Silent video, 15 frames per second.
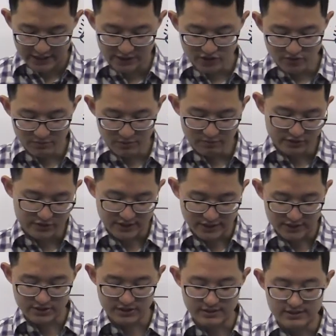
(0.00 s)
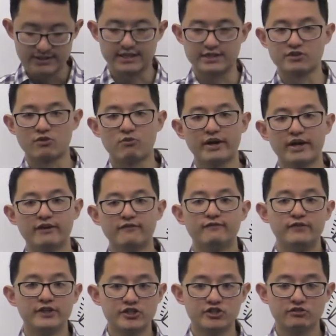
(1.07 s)
Newman projections is a way
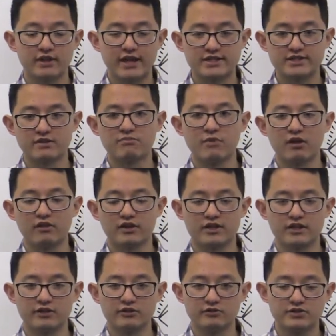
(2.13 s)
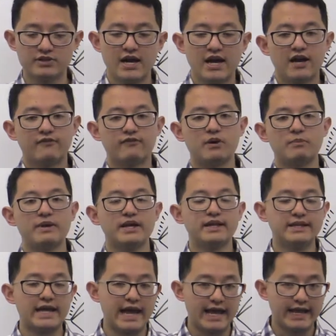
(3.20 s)
of visualizing molecules from
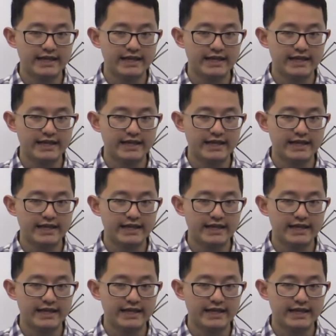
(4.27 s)
an